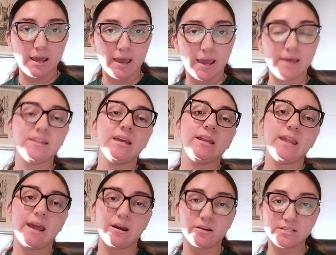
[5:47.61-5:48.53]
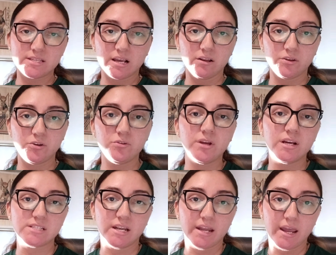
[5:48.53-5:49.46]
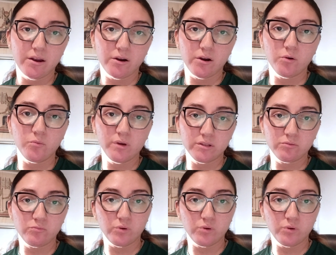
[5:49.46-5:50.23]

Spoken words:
and then now it's telling you there's an error with